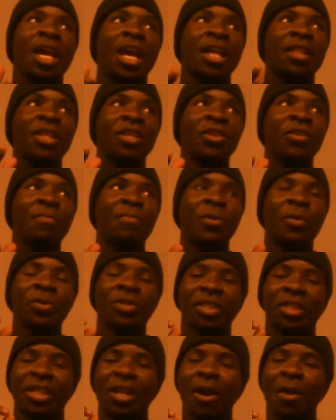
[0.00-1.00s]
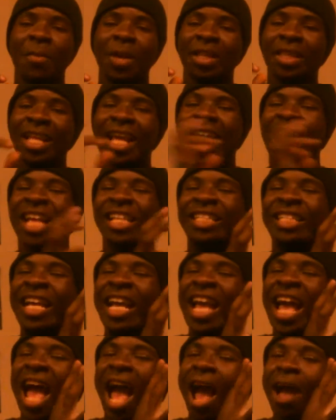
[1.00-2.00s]
and then you post a comment that has
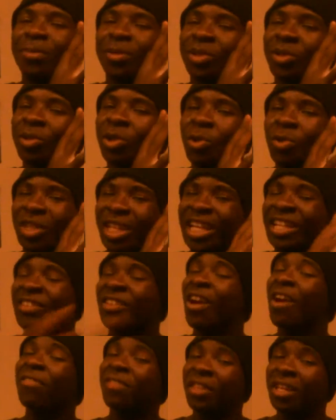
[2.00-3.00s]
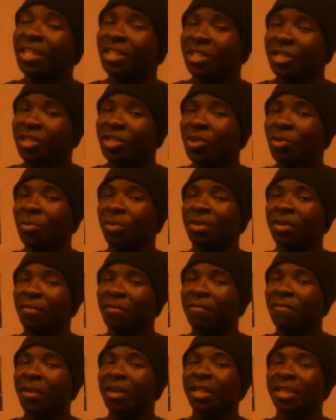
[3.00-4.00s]
absolutely nothing to do with the
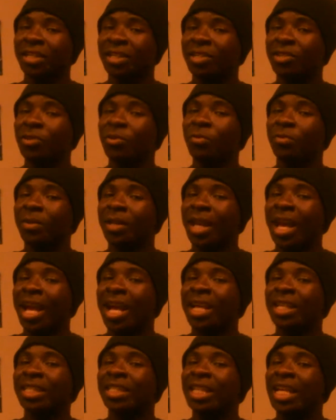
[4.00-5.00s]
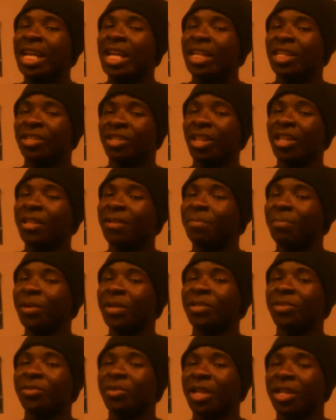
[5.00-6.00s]
fucking stupid ass slutty
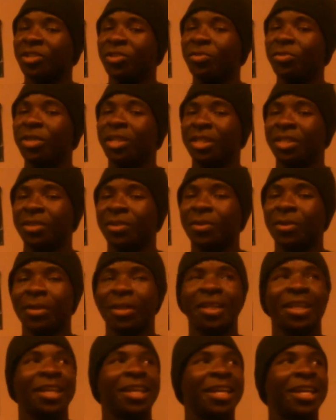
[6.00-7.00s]
picture that you just took.